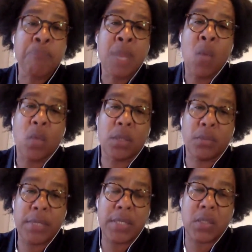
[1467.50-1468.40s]
One of the
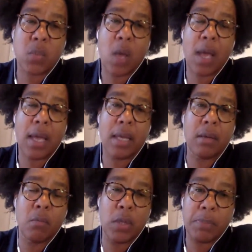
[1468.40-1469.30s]
reasons why
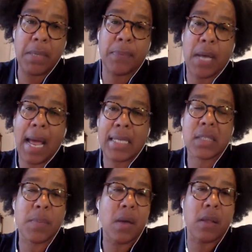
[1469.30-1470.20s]
when people
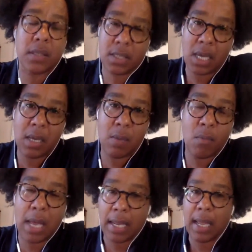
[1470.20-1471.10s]
ask me all the
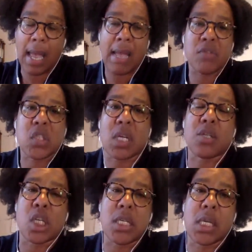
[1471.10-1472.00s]
time, I have
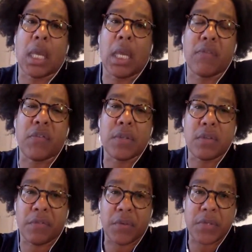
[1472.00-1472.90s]
such a need for the
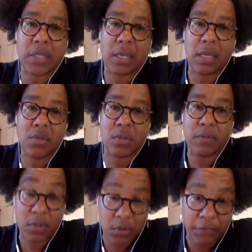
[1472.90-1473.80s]
diversification,
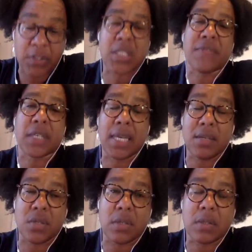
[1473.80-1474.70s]
of
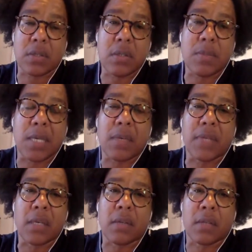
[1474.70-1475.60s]

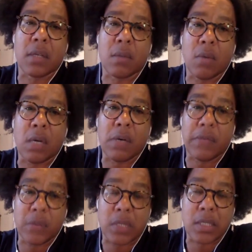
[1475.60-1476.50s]
the healthcare
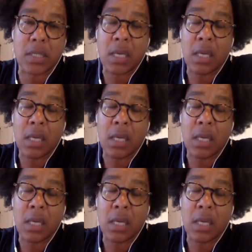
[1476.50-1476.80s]
workforce,